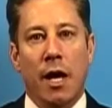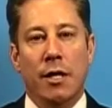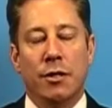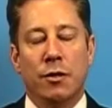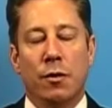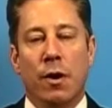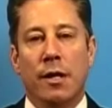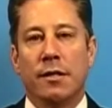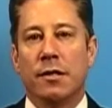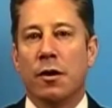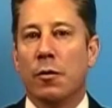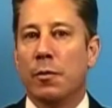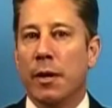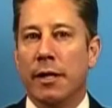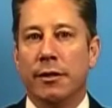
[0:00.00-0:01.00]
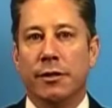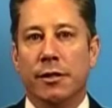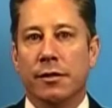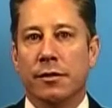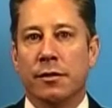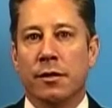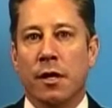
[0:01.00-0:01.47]
and so I tell
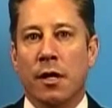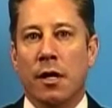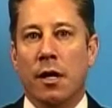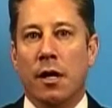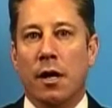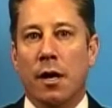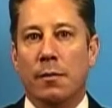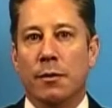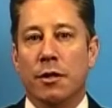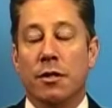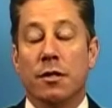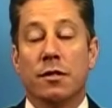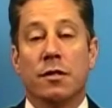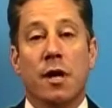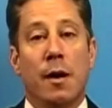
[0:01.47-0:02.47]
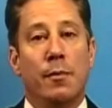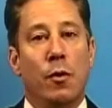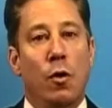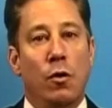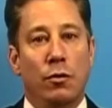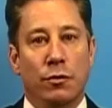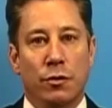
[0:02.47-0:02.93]
patients uh, to just
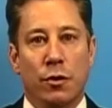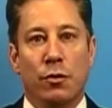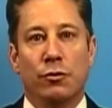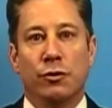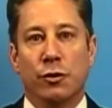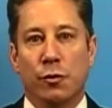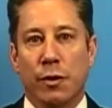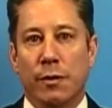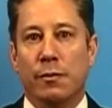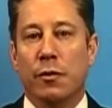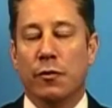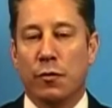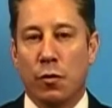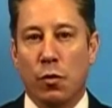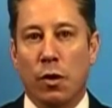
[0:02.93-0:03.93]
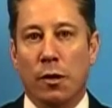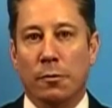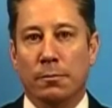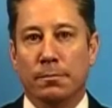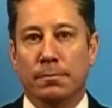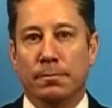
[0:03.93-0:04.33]
stop all of those the week before.